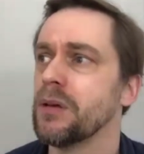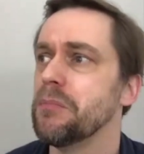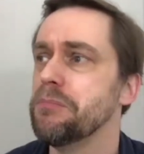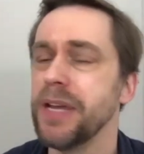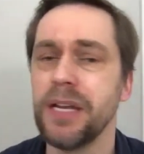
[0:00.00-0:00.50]

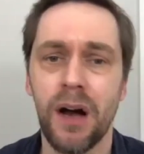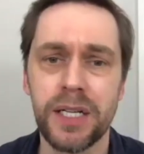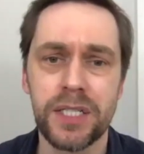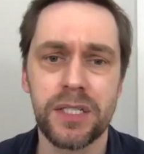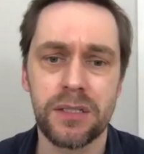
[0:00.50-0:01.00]
be
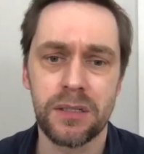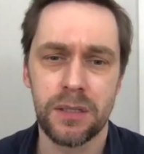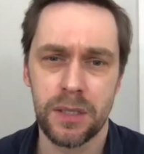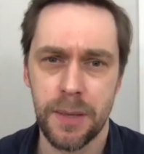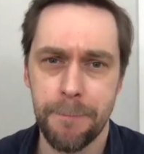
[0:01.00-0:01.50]
nice,
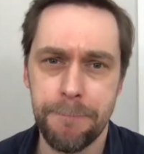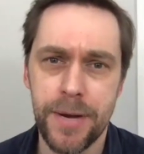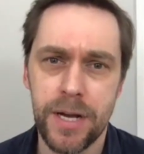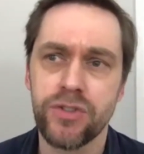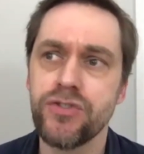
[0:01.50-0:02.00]

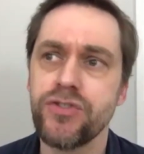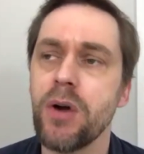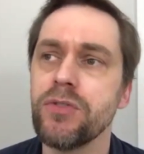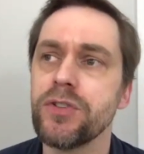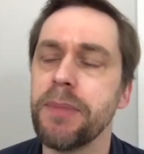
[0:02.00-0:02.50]
but
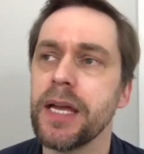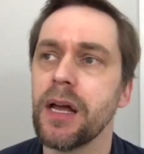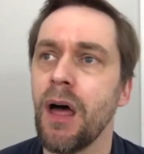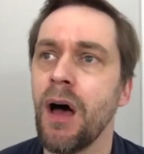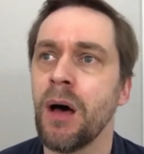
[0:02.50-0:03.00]
don't be
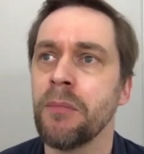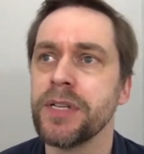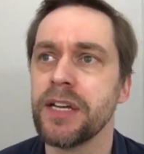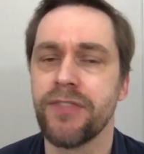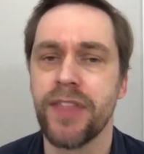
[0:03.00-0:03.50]
alarmed
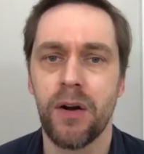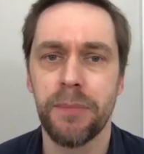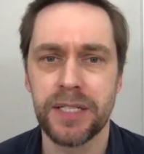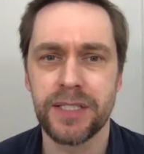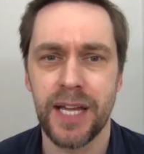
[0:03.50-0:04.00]
if they're a
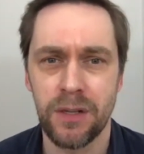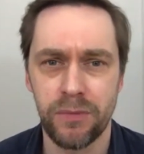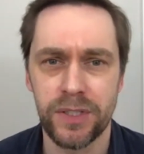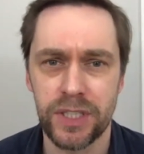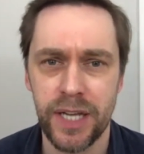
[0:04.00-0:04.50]
bit
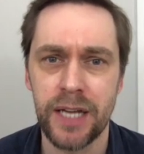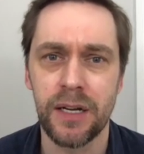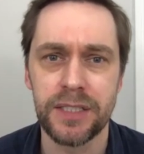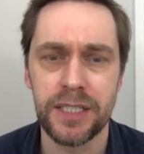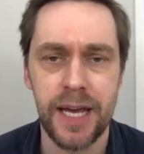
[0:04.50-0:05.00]
standoffish. Again, I
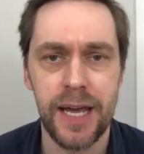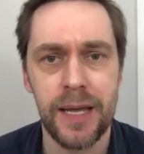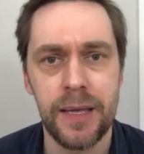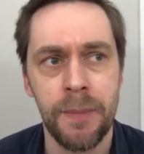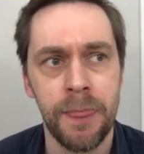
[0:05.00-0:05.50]
did a